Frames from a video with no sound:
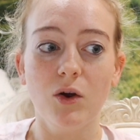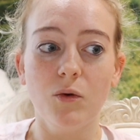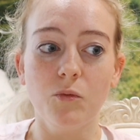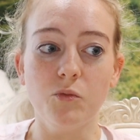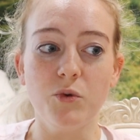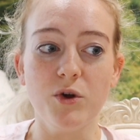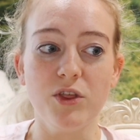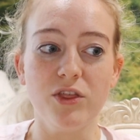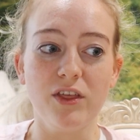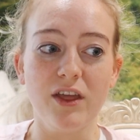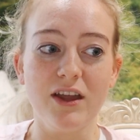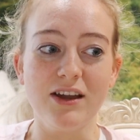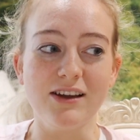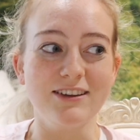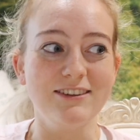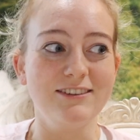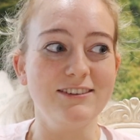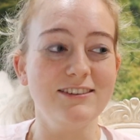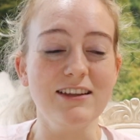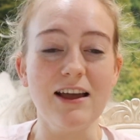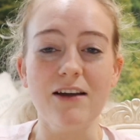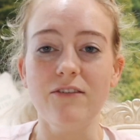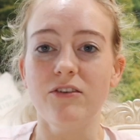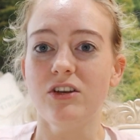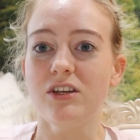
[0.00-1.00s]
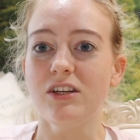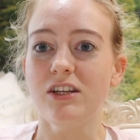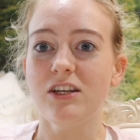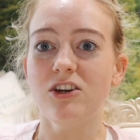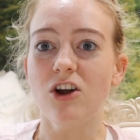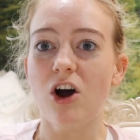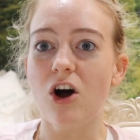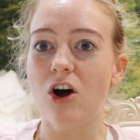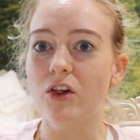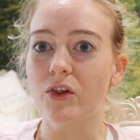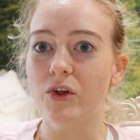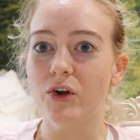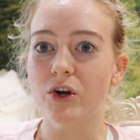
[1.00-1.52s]
with like a
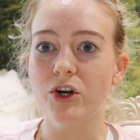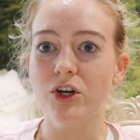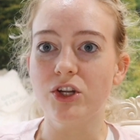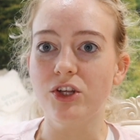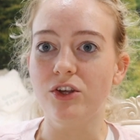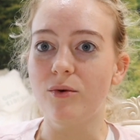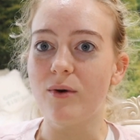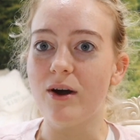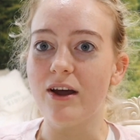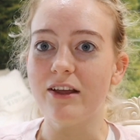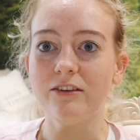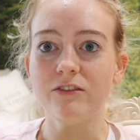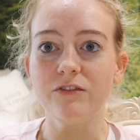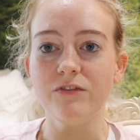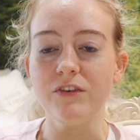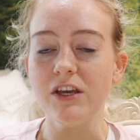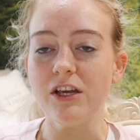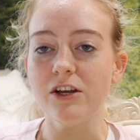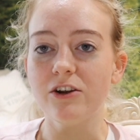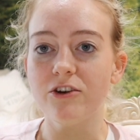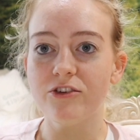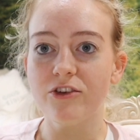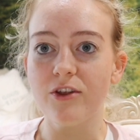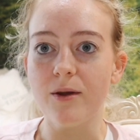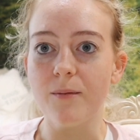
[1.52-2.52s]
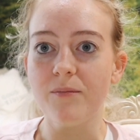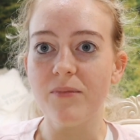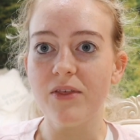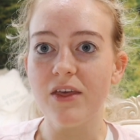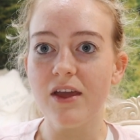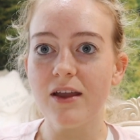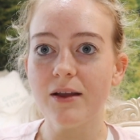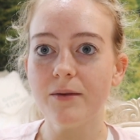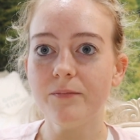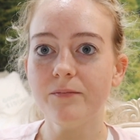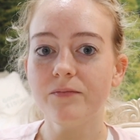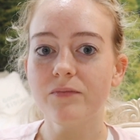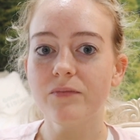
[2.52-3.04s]
$70 US fee or
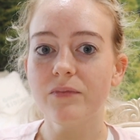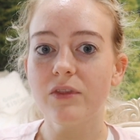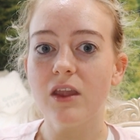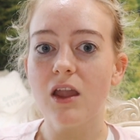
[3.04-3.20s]
something.